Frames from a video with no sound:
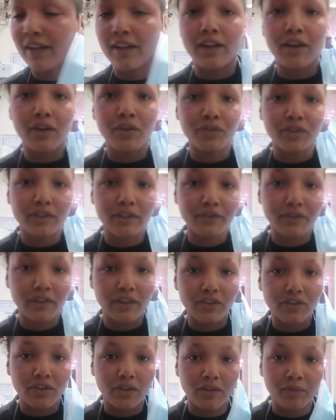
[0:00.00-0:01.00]
and I already
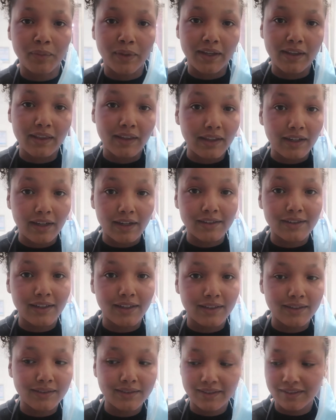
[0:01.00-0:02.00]
finished all of my cleaning
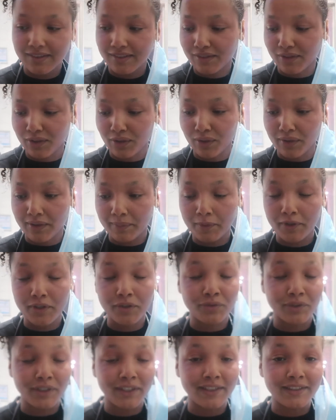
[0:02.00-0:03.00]
tasks, so I'm
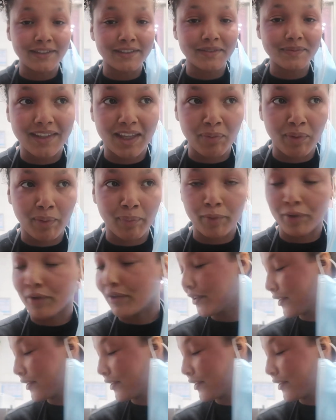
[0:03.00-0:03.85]
gonna read, do my book.